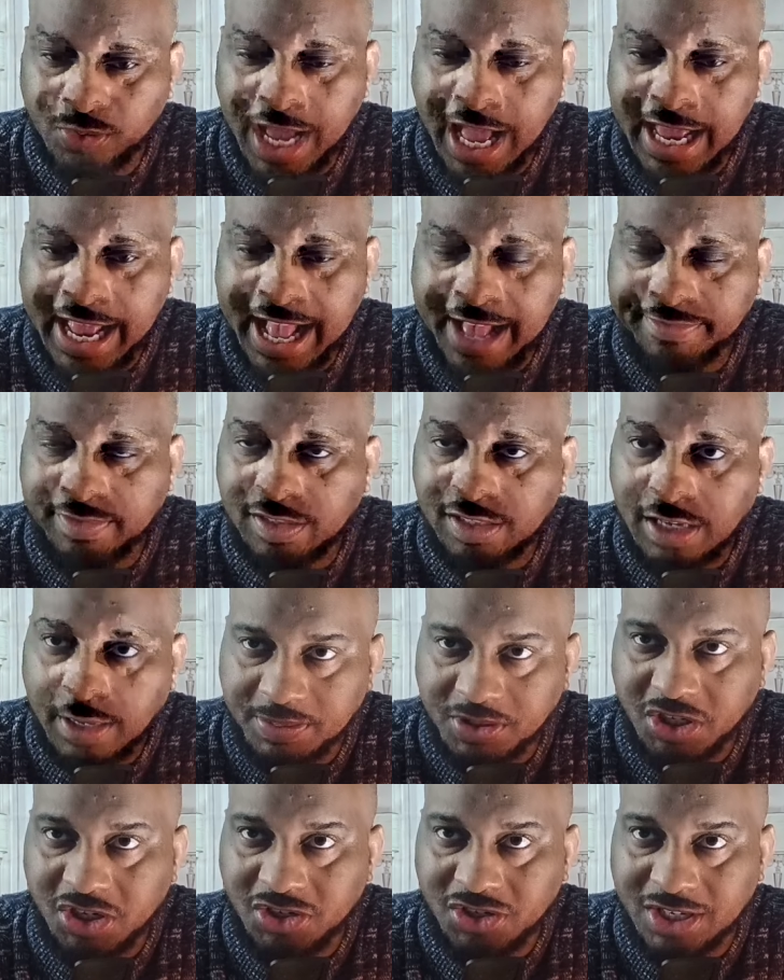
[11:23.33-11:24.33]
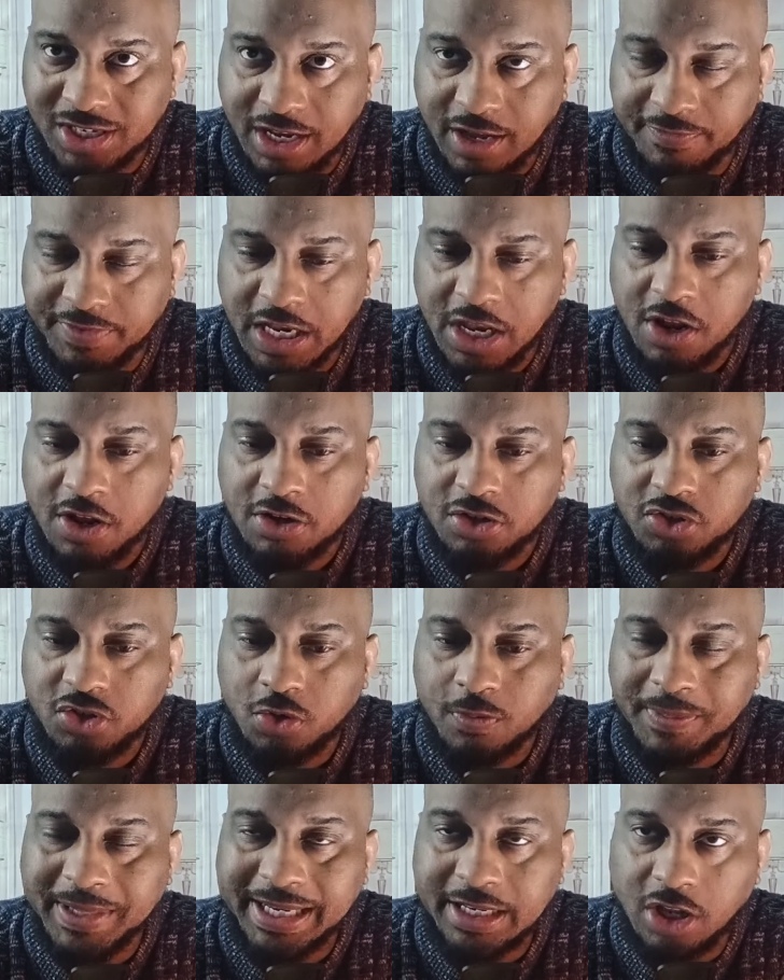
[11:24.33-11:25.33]
not have substance enough
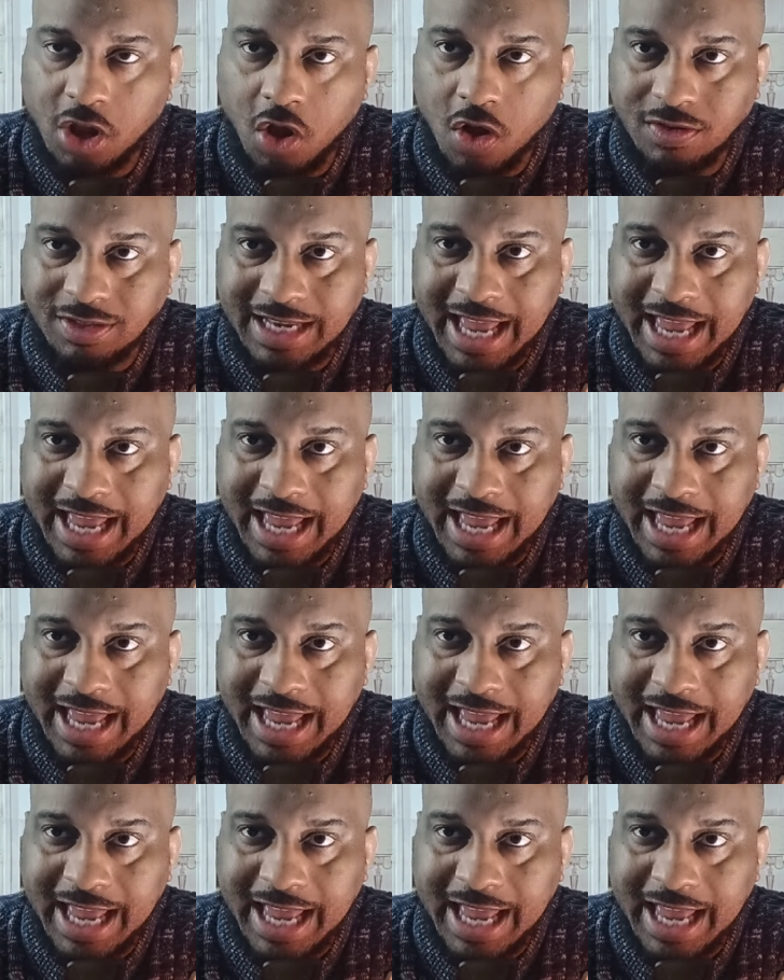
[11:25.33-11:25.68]
to be long